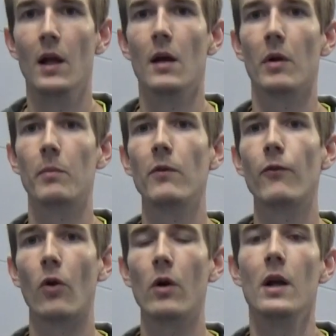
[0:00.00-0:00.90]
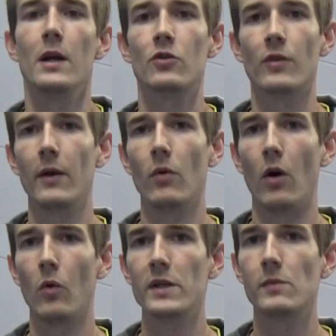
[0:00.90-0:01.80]
But before, try to
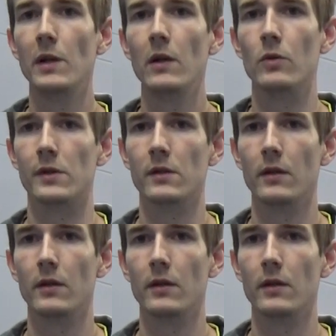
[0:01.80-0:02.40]
always be loose.